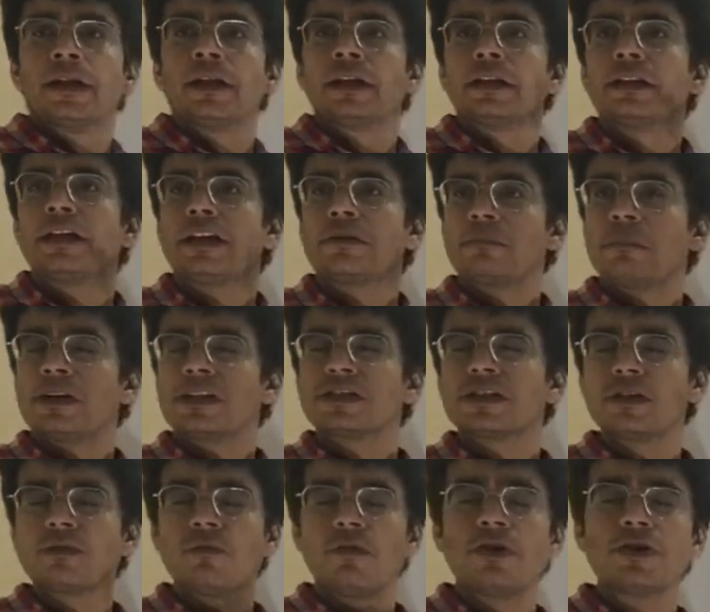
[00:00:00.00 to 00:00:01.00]
that
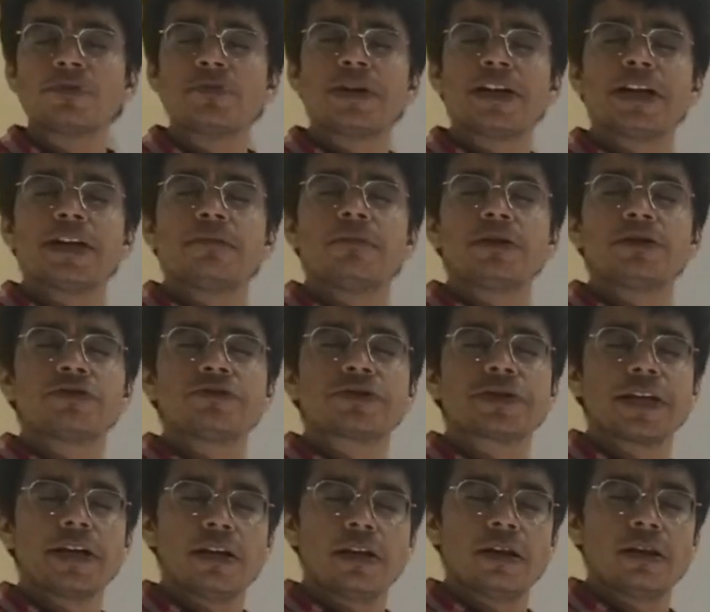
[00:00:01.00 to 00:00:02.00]
person won't be able to
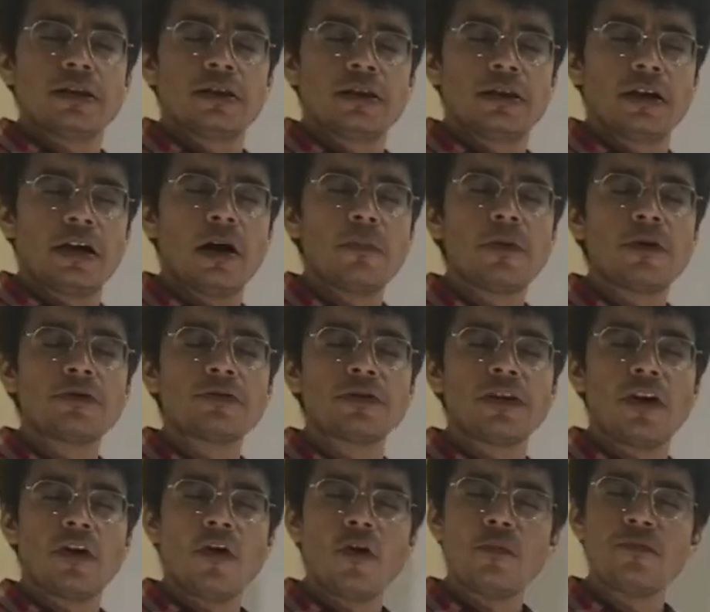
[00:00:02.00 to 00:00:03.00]
tell about
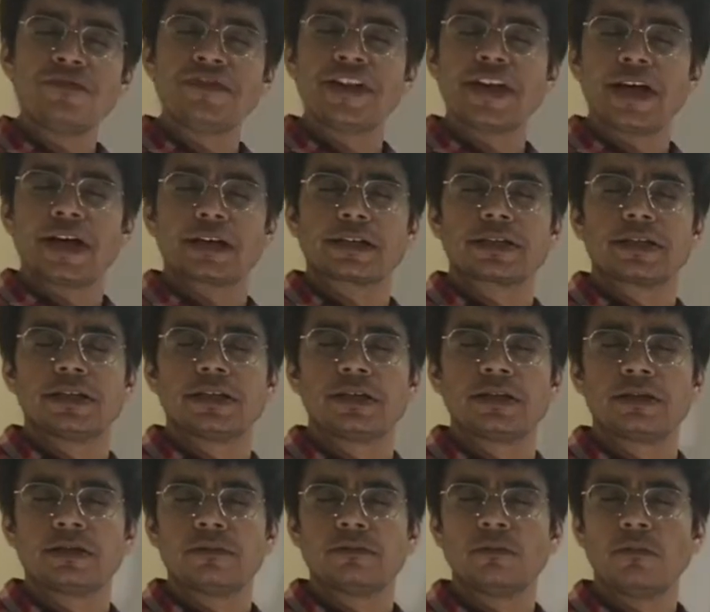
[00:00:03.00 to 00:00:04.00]
the object
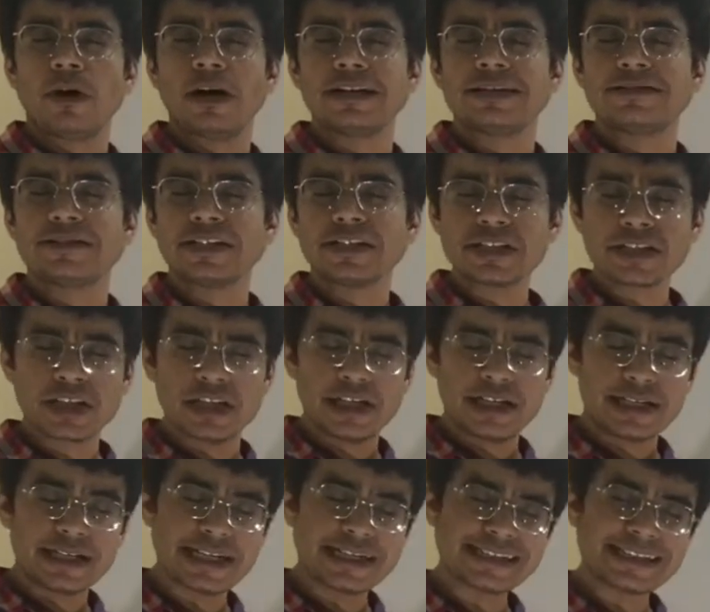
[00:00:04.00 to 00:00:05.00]
by just
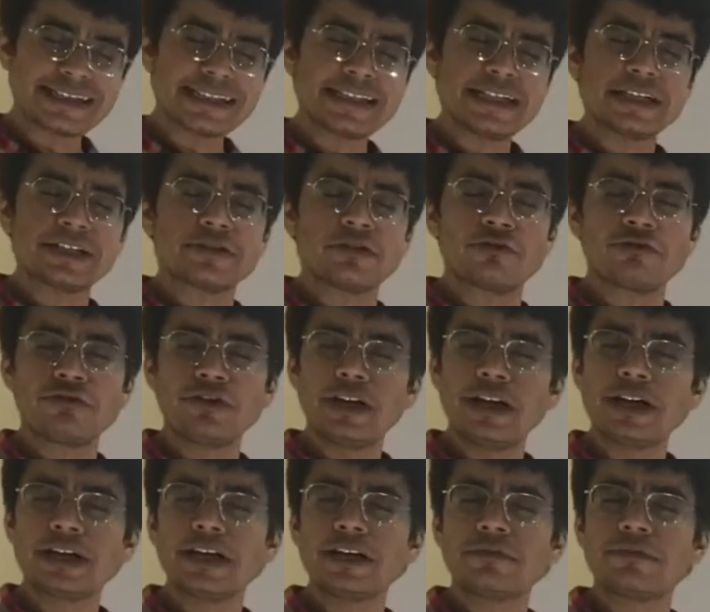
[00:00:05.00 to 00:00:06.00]
touching it or
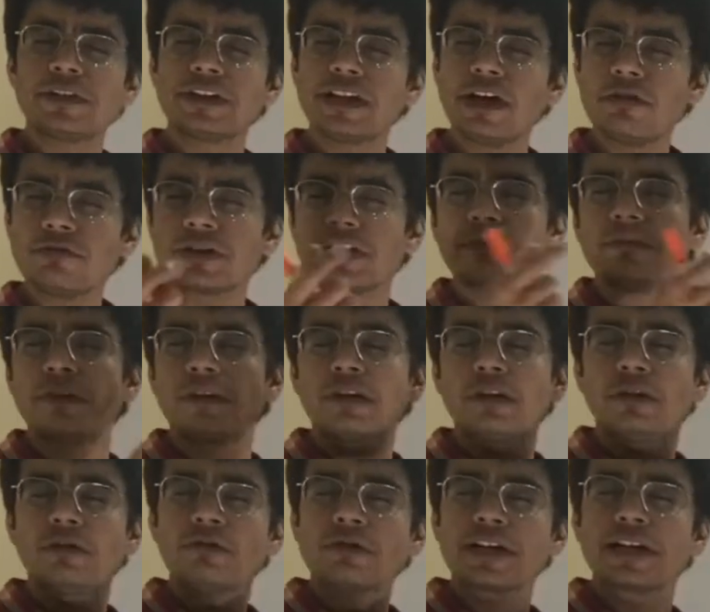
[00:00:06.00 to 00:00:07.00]
feeling it without even
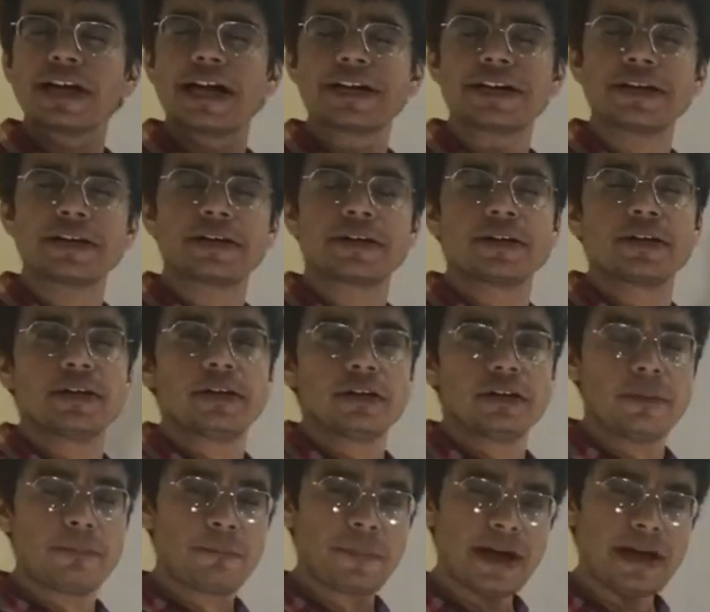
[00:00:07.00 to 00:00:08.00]
looking at it.
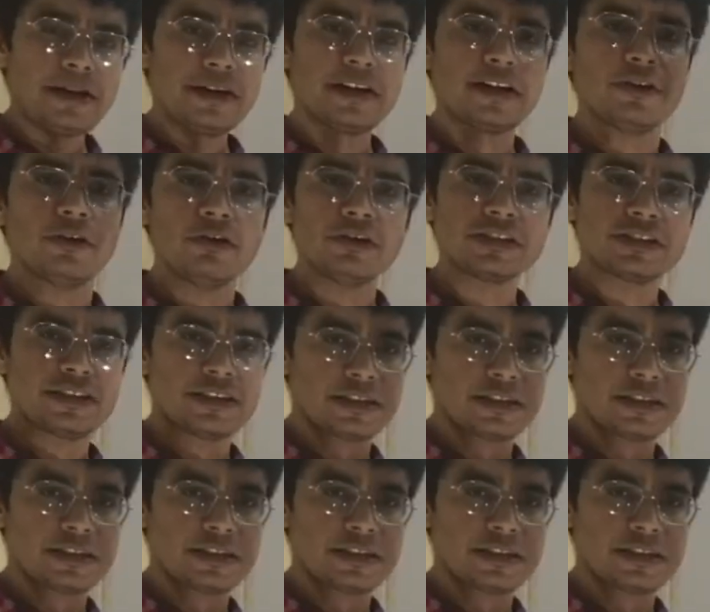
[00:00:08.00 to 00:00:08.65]
The pen, he knows this